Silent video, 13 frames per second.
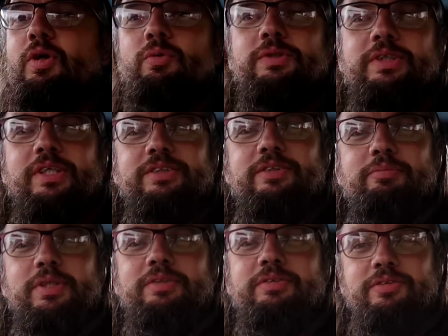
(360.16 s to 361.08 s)
Always gets a
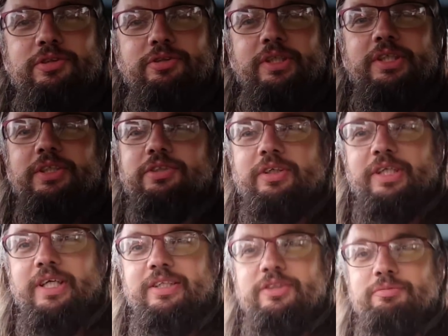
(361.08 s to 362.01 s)
bit tricky trying to
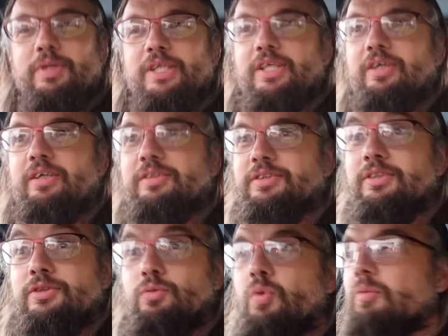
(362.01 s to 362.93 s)
get this many cars
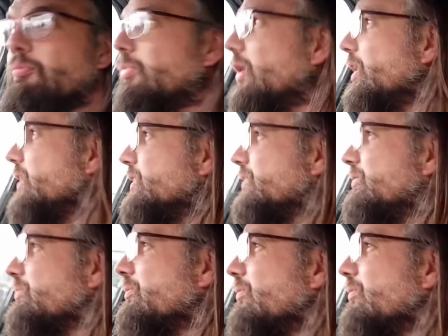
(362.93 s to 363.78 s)
into one place.